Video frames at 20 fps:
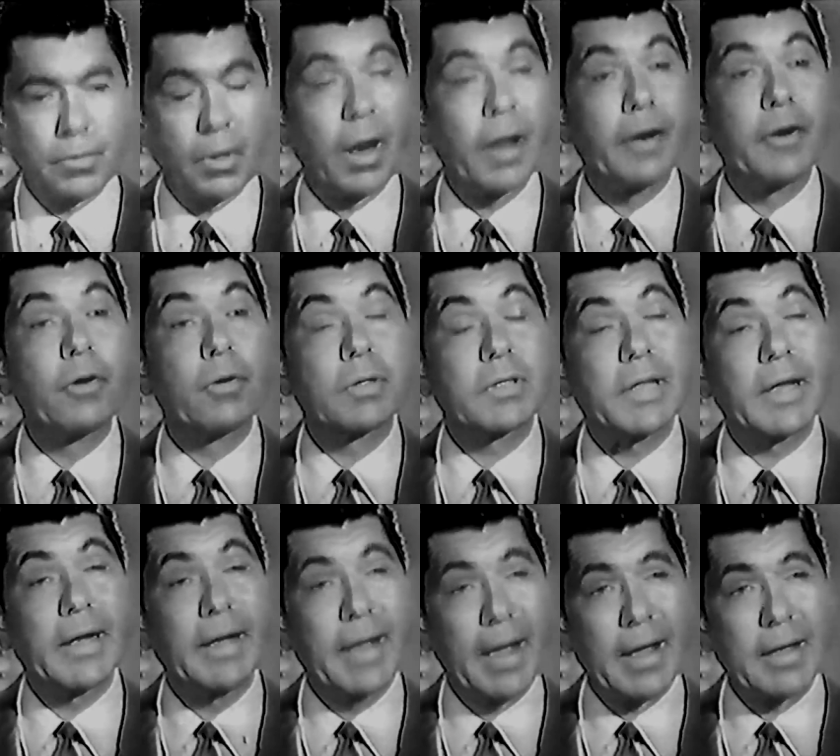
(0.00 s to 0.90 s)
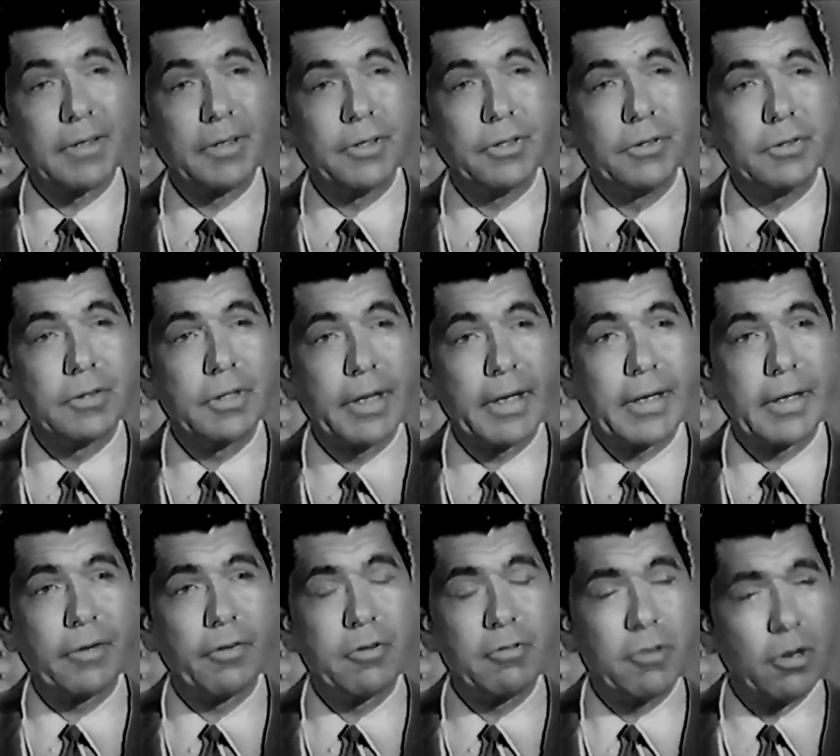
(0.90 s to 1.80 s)
Well, I know what they can do. They
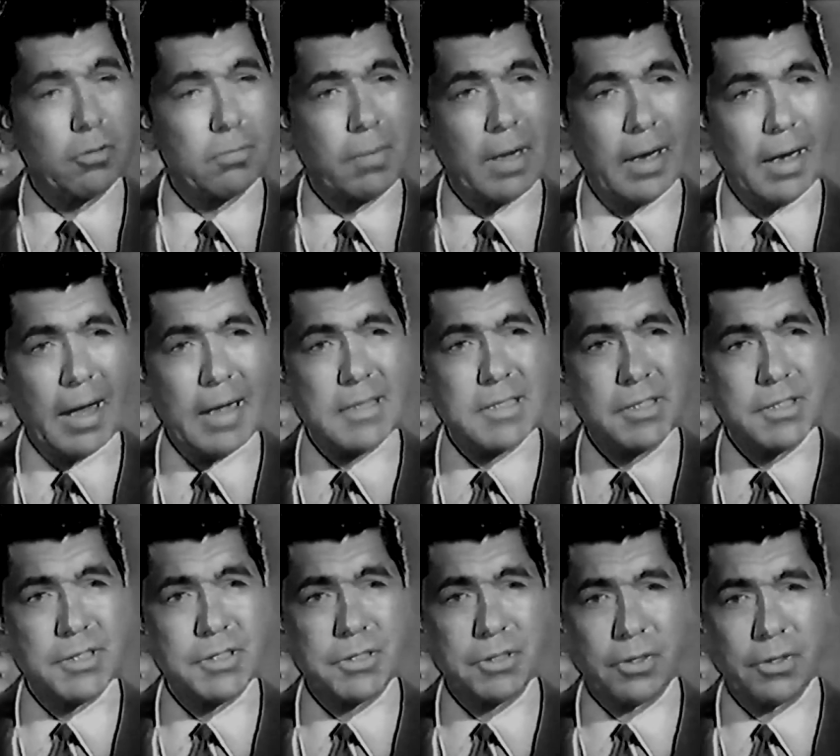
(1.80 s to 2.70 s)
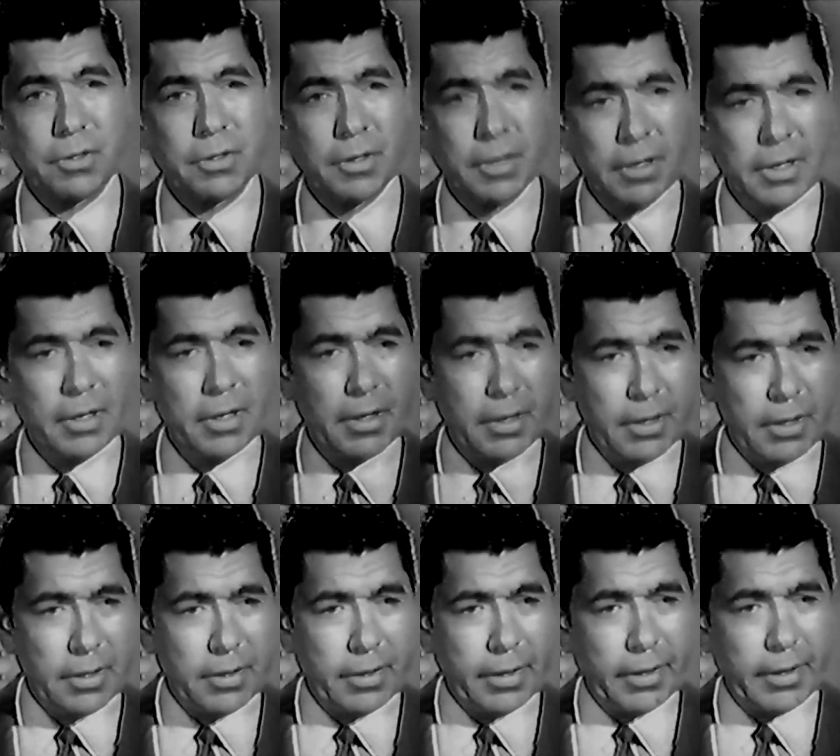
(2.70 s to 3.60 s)
can revoke my license, or
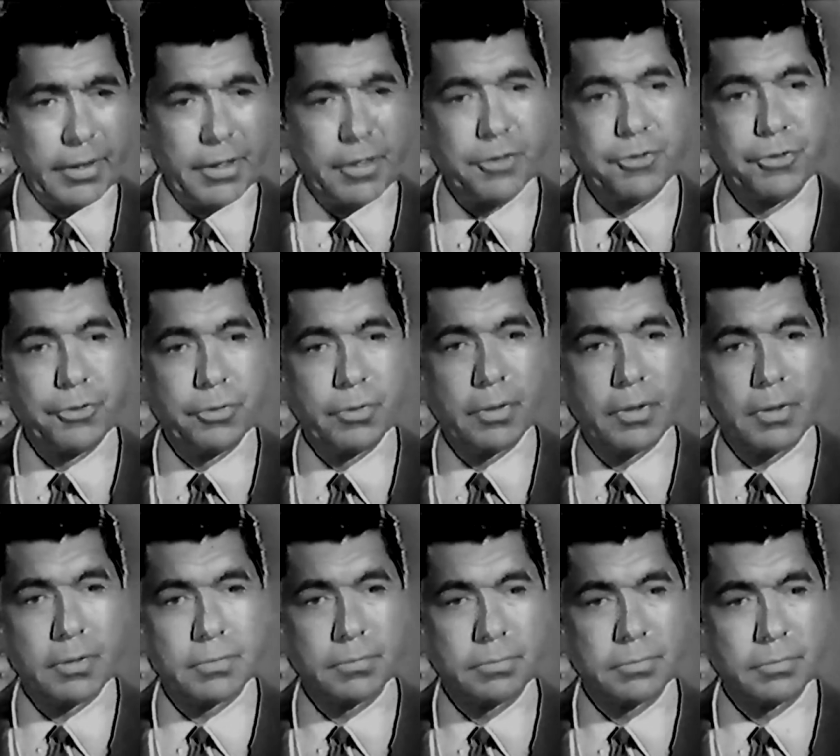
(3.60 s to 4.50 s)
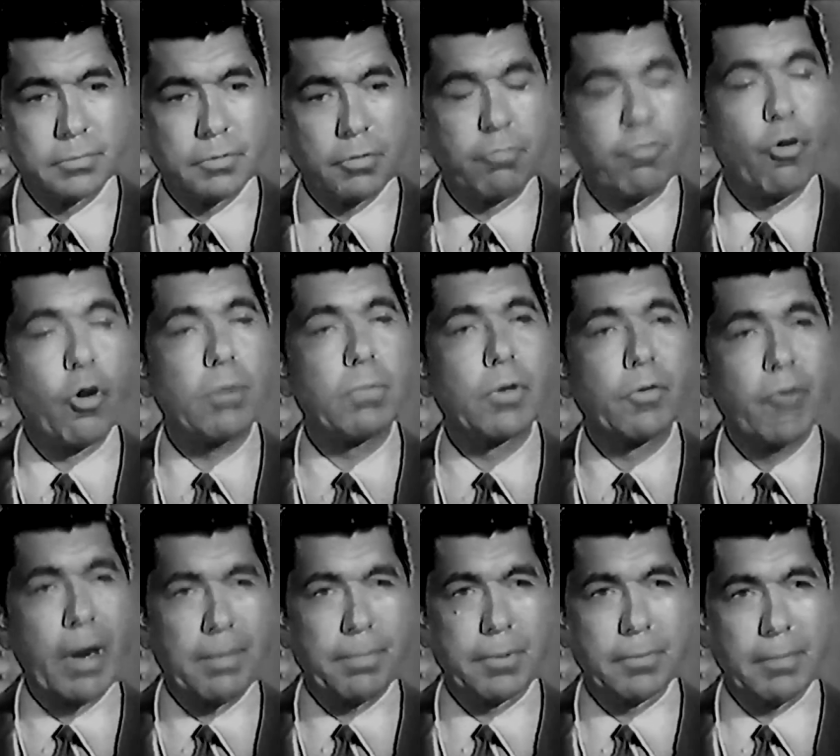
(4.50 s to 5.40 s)
they can issue a
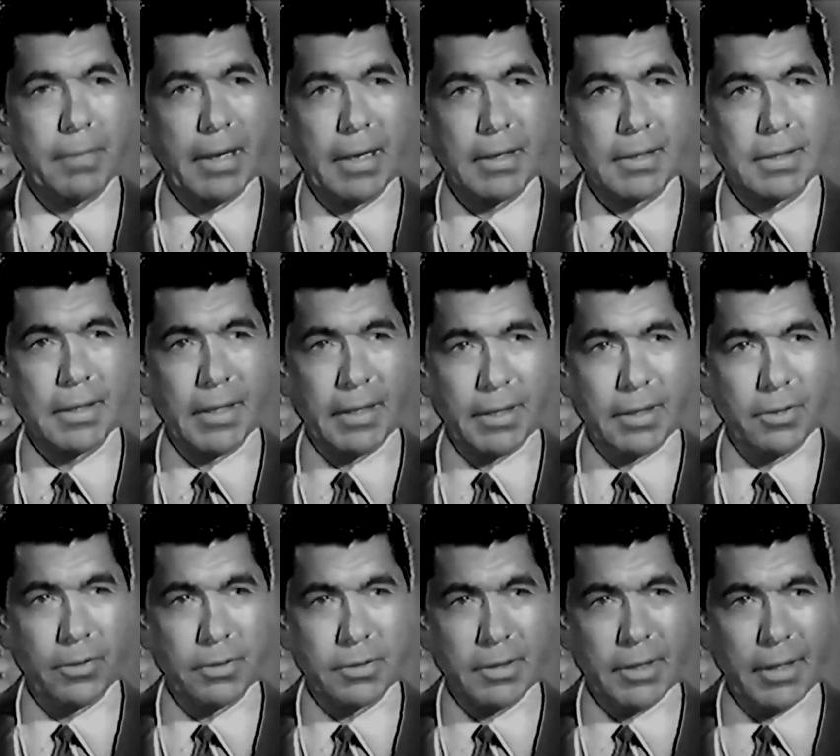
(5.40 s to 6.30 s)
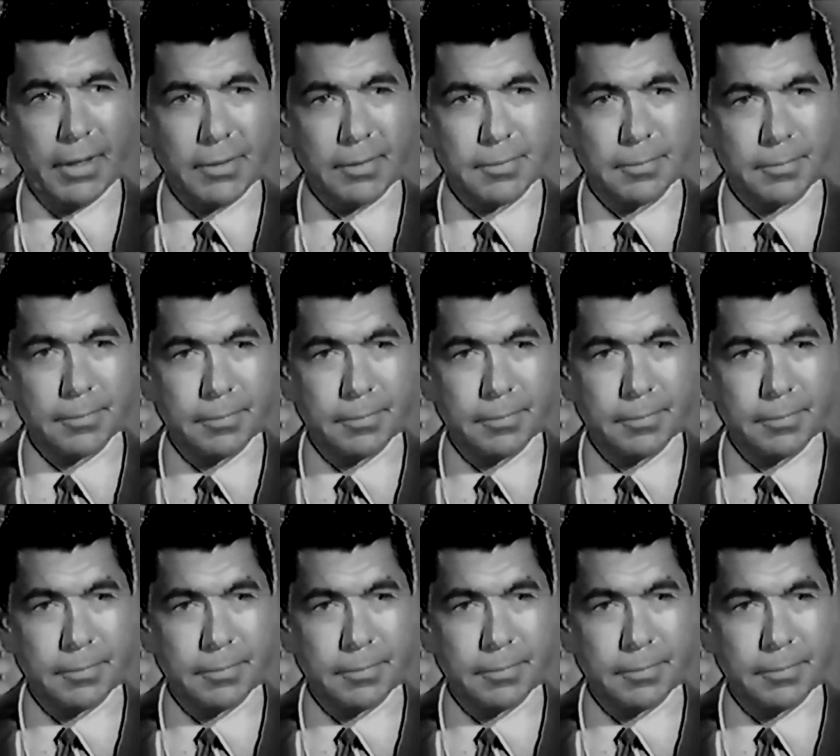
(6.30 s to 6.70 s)
formal reprimand and let it go at that.